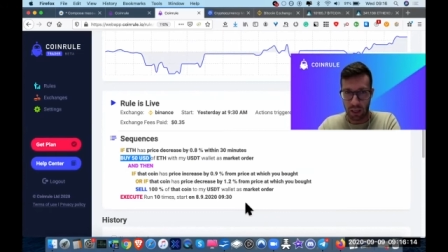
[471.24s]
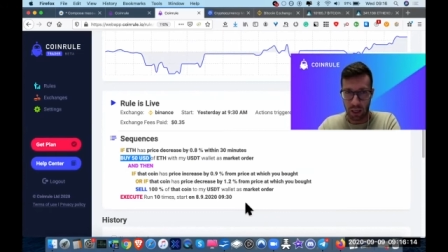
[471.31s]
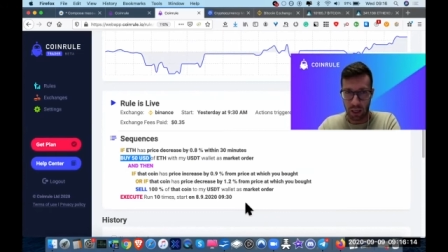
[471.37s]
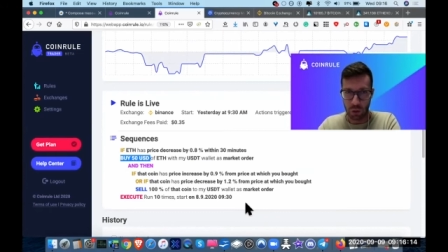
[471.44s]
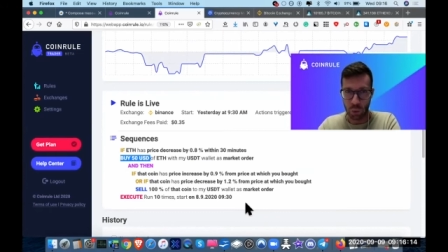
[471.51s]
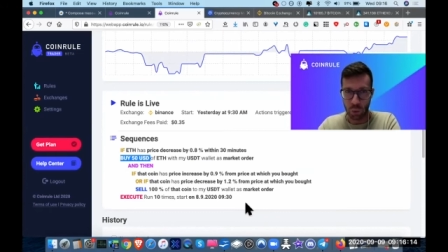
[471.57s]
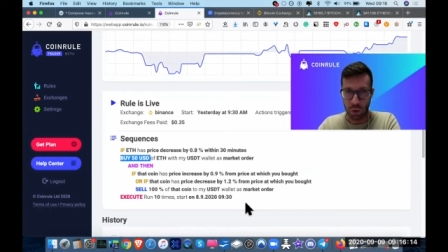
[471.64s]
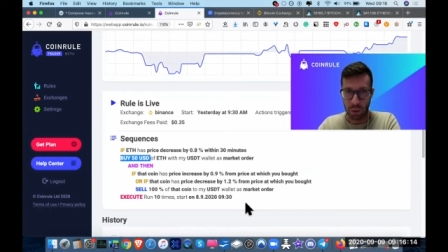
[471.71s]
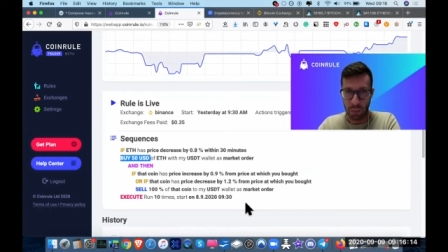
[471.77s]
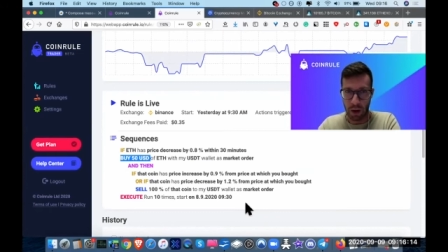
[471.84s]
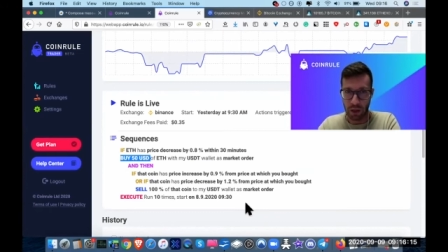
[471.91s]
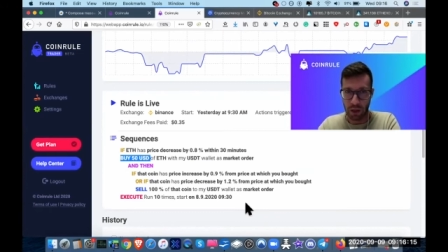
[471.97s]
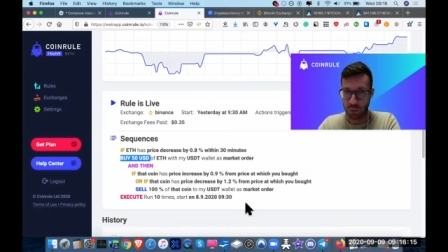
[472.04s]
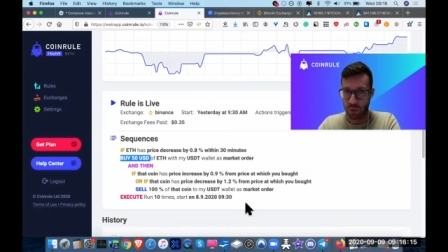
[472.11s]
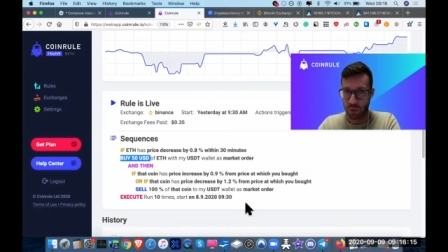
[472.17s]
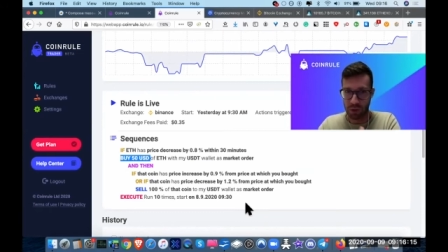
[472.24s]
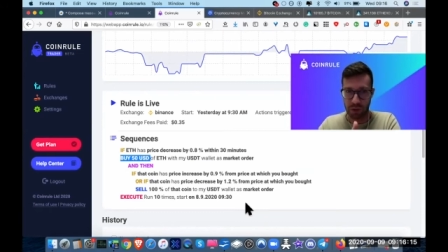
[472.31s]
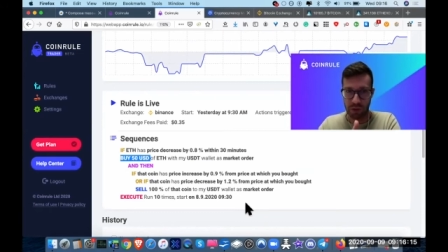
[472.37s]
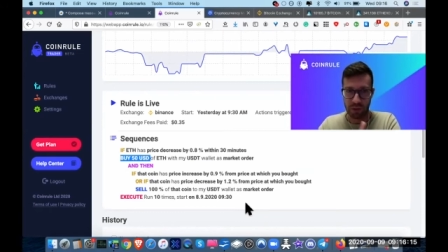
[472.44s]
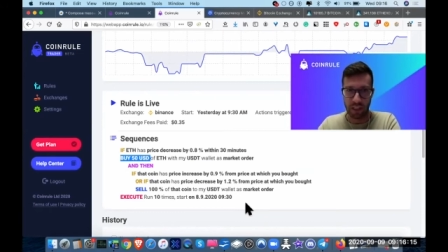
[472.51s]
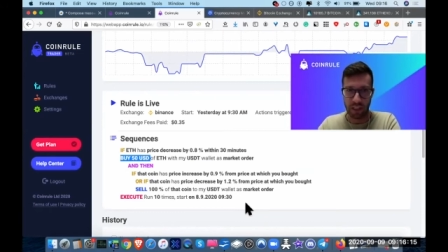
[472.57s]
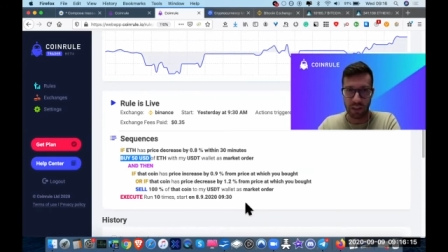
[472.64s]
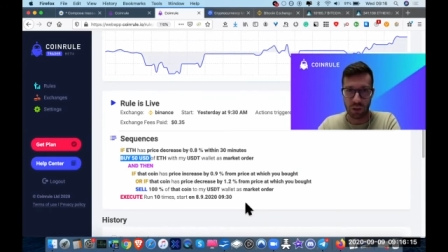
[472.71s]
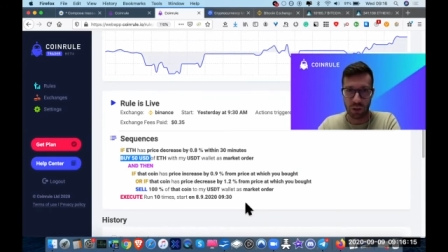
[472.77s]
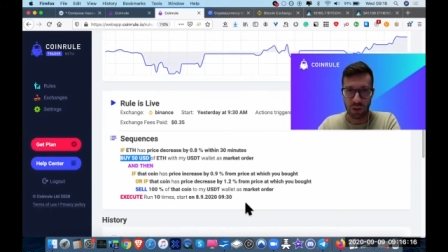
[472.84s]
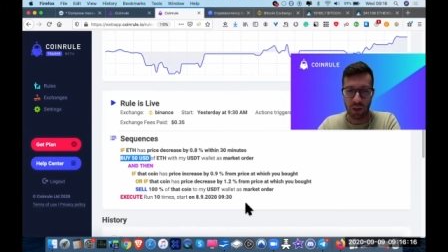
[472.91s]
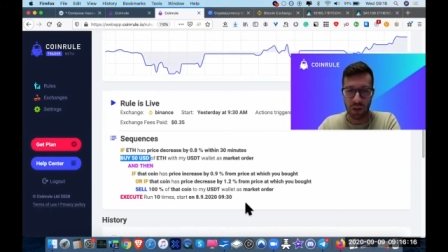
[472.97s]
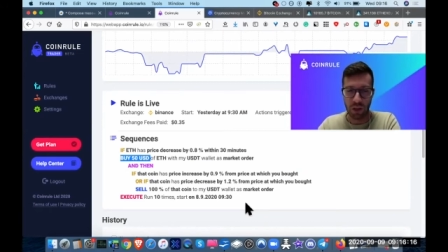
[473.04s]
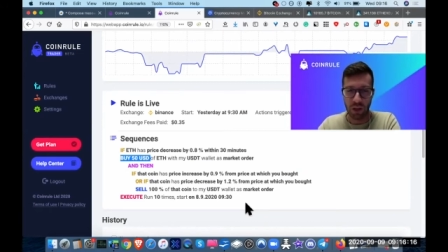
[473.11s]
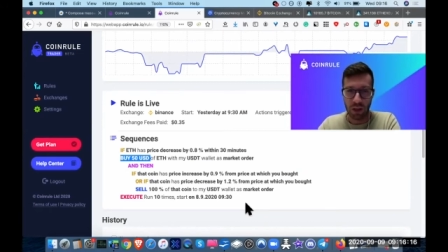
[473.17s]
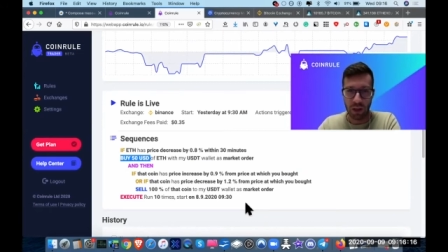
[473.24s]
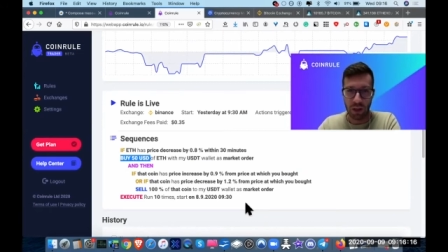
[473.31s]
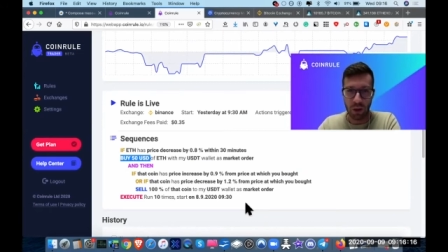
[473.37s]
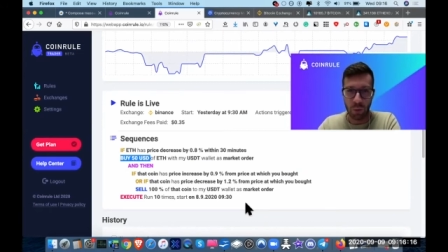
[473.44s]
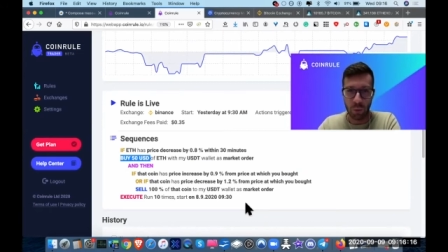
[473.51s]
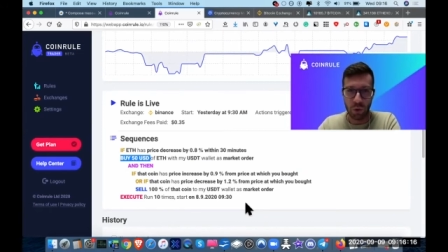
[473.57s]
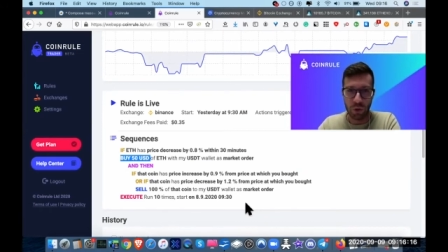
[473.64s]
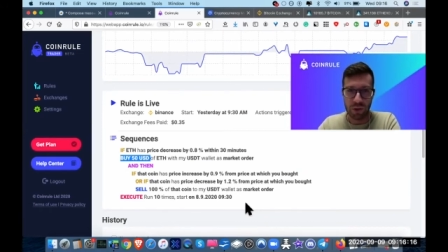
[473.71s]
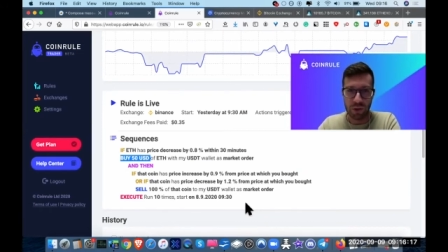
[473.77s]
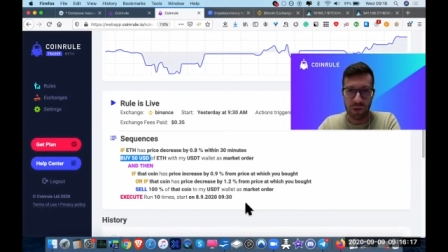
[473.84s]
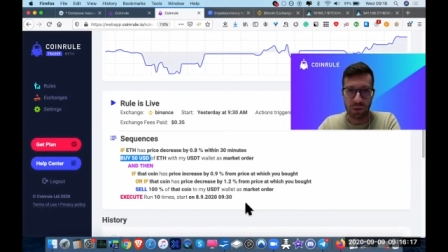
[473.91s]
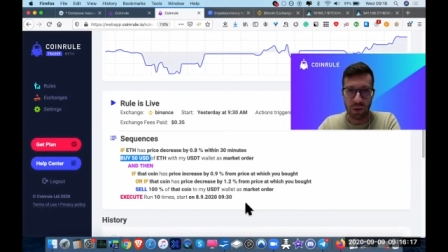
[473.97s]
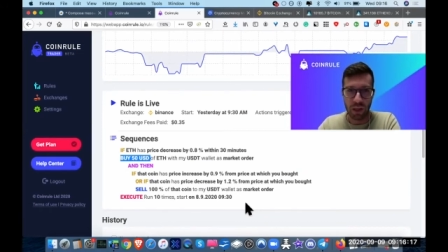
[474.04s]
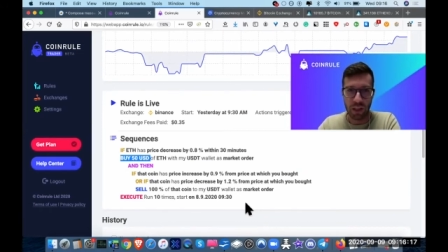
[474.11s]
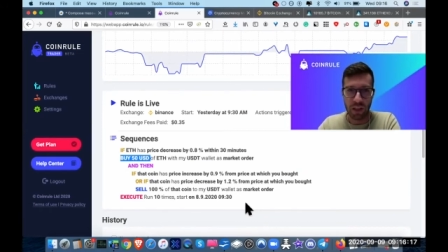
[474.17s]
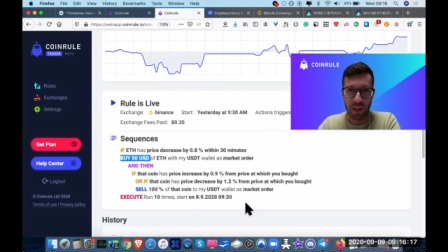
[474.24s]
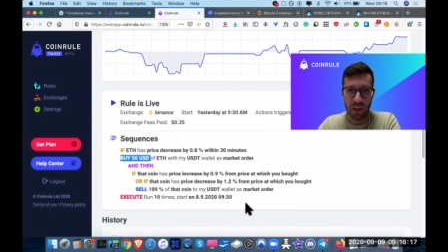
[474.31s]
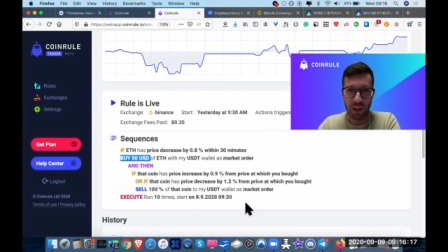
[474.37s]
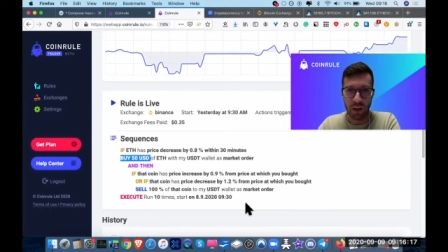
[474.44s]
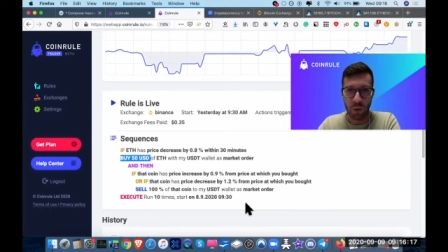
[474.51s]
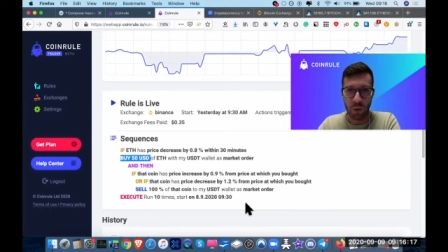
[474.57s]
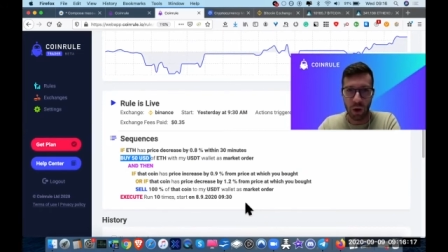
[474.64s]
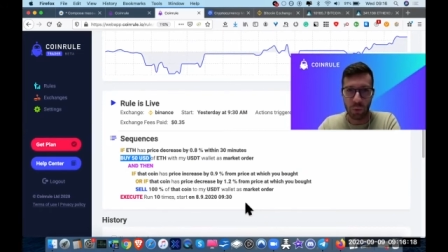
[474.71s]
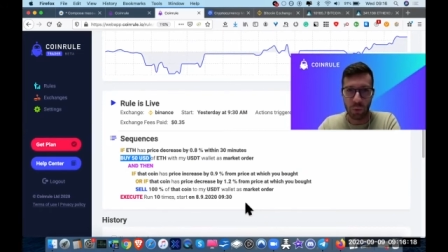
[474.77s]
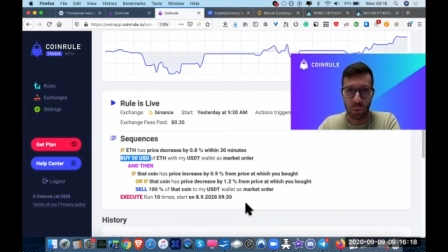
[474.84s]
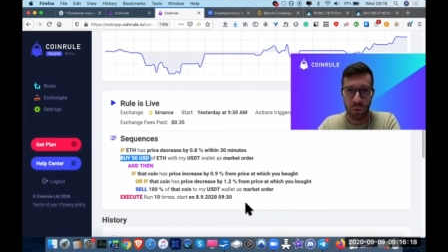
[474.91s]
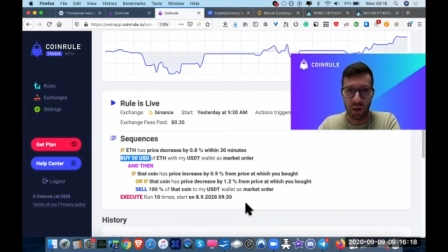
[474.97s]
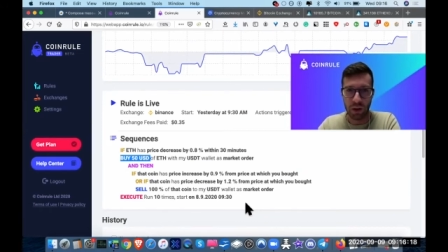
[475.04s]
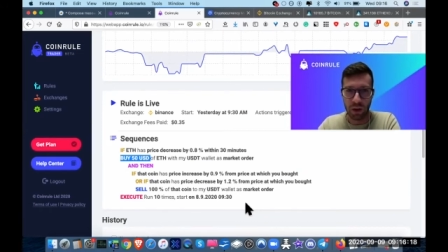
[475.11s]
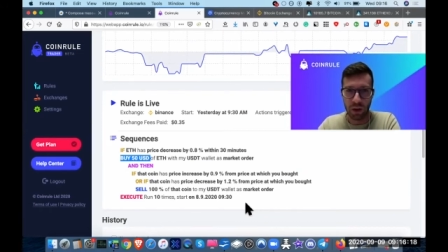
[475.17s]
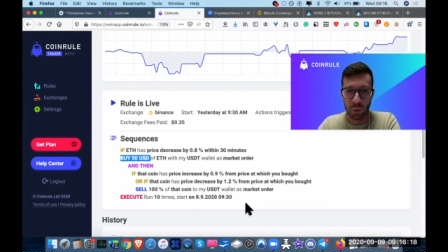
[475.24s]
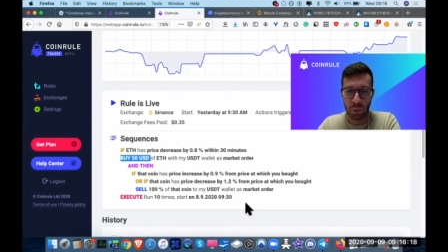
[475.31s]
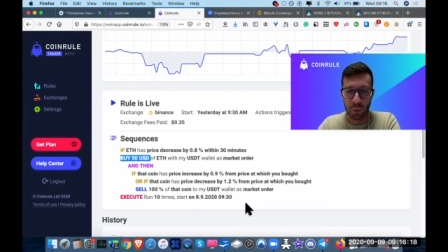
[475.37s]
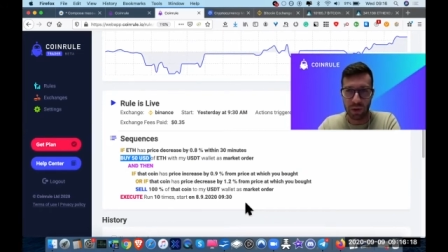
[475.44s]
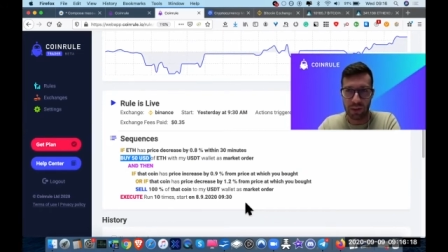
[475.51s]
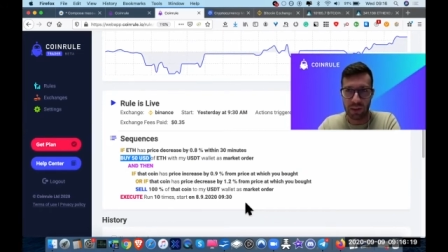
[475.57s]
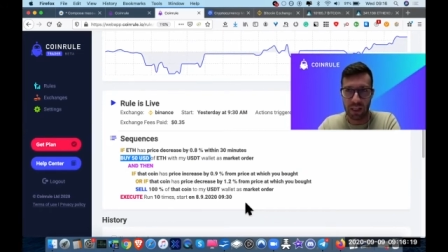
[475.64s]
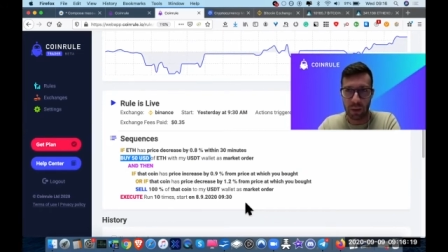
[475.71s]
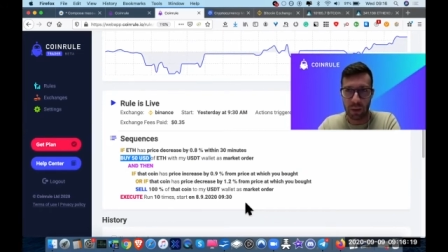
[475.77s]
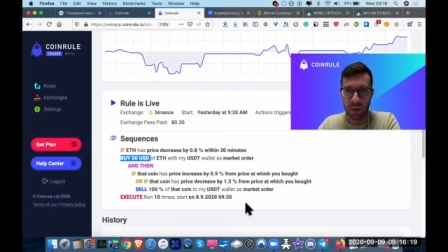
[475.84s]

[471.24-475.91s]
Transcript: doing much because the strategy was trading while we were, we were sleeping.